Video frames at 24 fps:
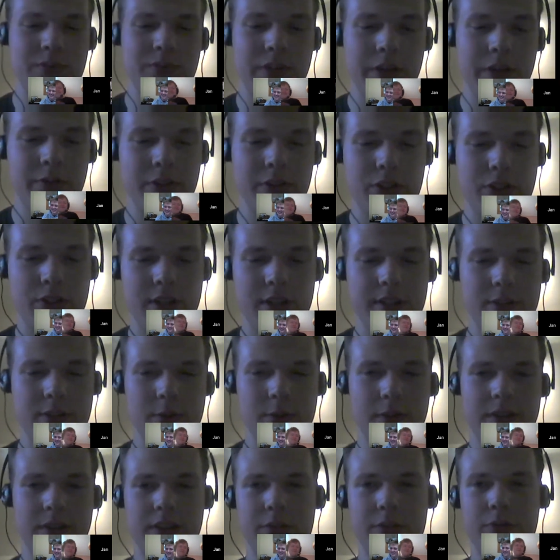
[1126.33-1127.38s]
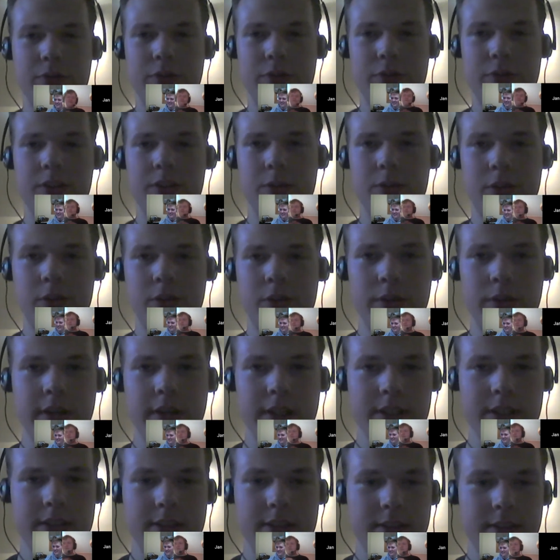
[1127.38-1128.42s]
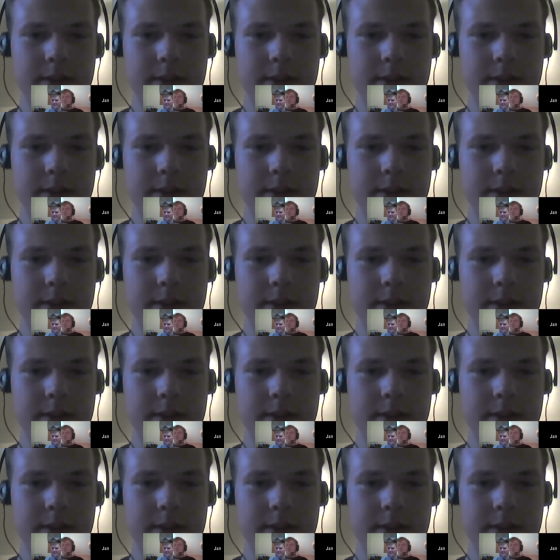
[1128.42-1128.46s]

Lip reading: Fluffy Chat doing different? Do you know that?